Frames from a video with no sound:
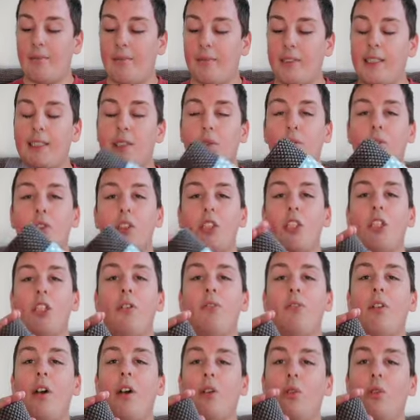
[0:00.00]
this was
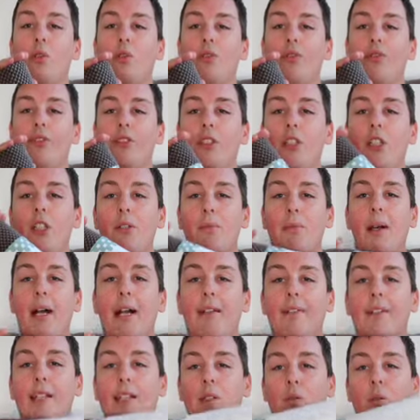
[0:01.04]
2 rolls for
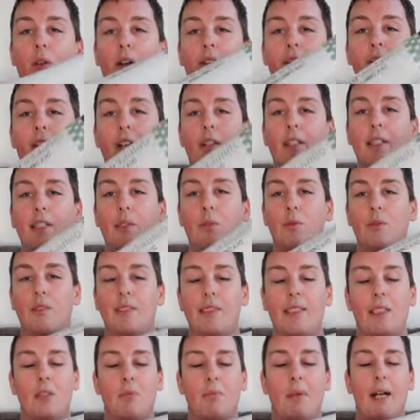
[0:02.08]
£2, that's why I've got this one
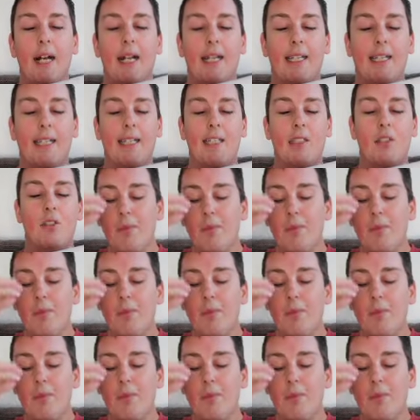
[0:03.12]
still packaged.